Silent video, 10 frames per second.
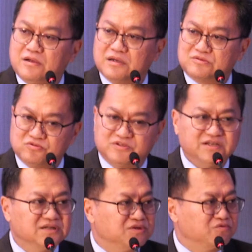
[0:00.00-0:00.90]
uh, to
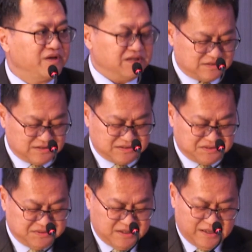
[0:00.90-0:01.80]
deal with
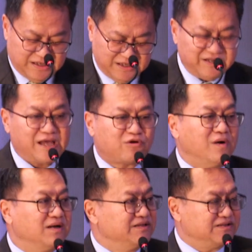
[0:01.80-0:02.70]
uh,
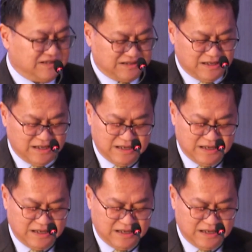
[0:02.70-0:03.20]
inequality,